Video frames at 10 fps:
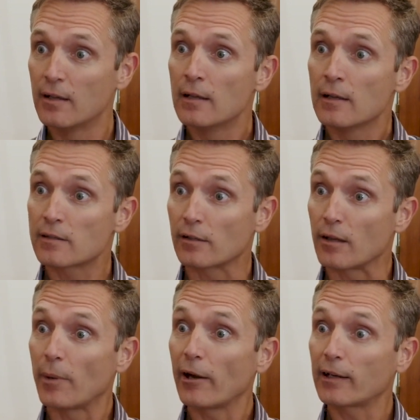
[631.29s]
yeah. So the
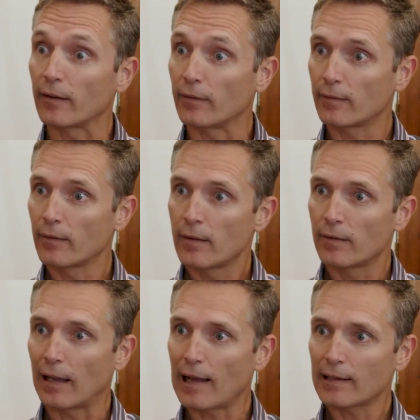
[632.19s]
Americans
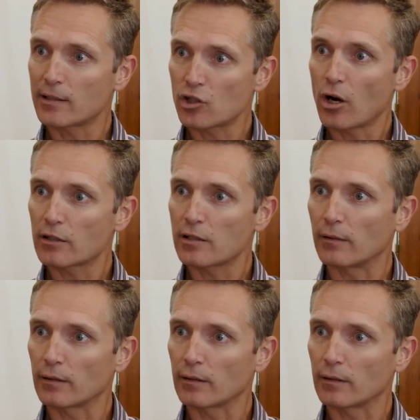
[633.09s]
they like to charter